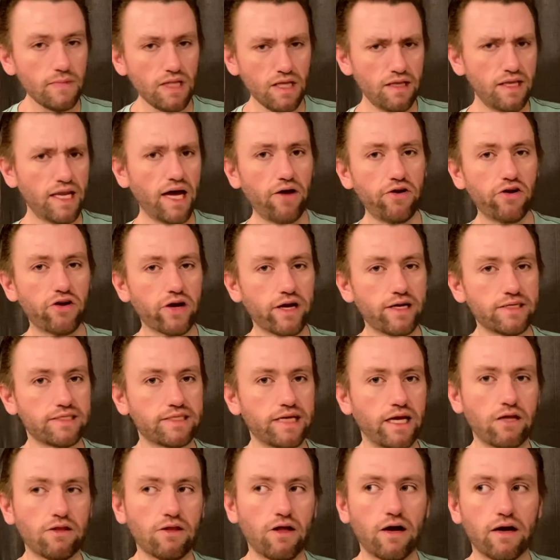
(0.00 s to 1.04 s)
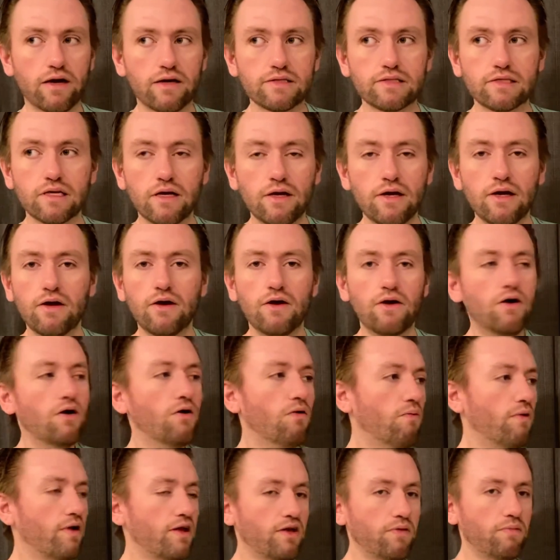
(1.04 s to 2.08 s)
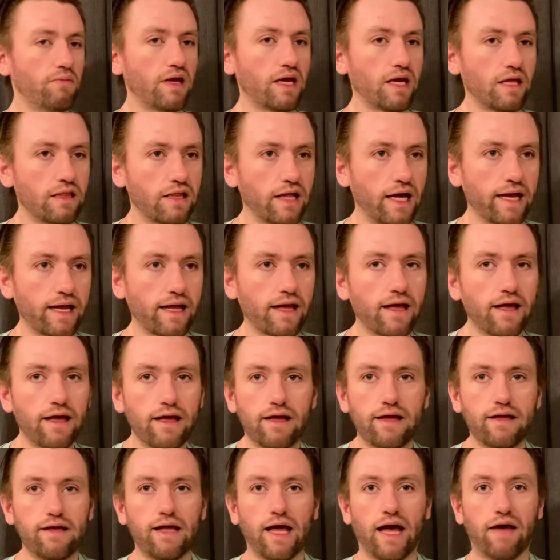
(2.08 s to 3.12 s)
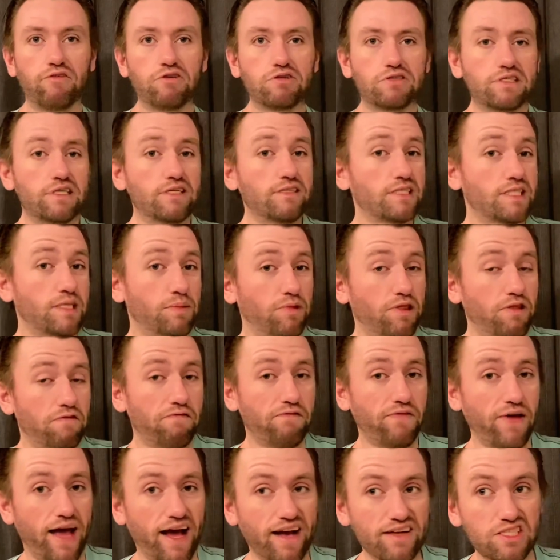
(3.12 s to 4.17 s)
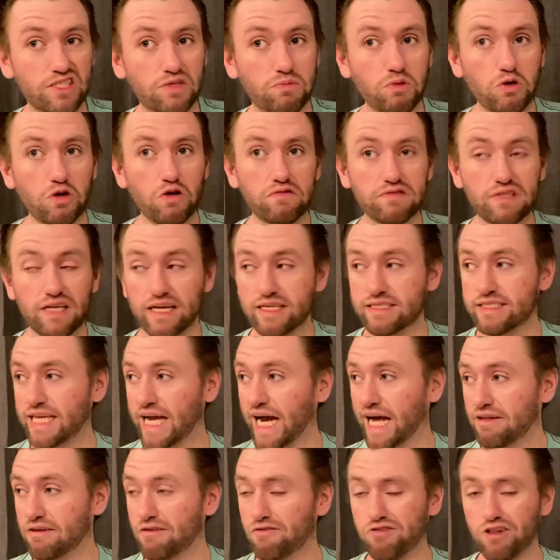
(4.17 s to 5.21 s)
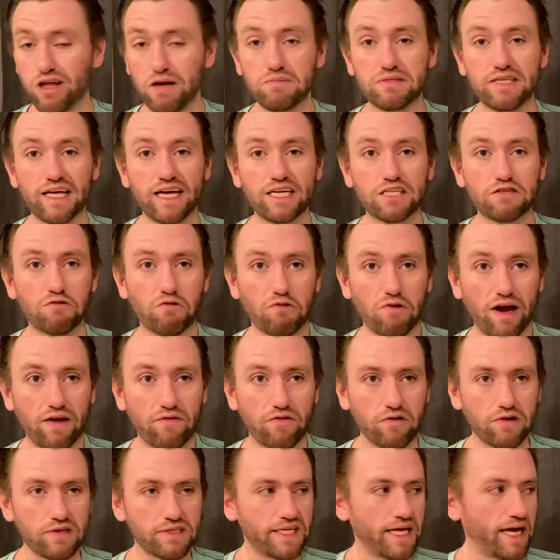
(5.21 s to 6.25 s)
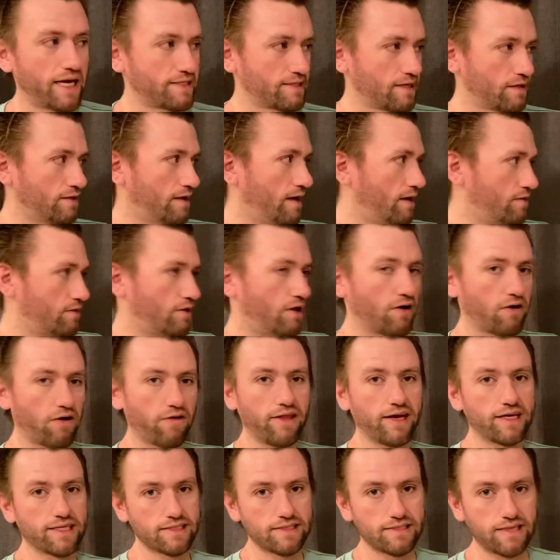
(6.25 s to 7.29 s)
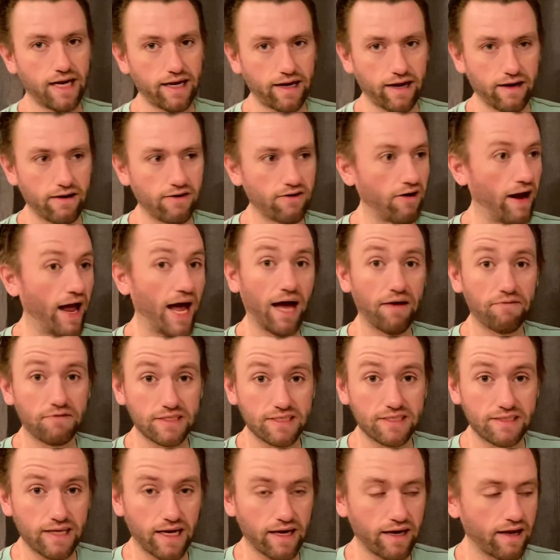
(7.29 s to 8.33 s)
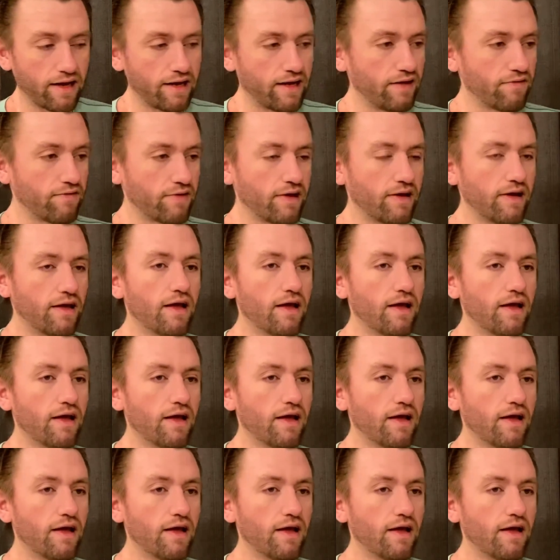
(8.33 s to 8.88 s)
Now you're going to say, Lars, what do you mean? Like, have you seen some of the fast moves? Like Talonflame takes forever. It takes a lot longer than a second, or half a second even.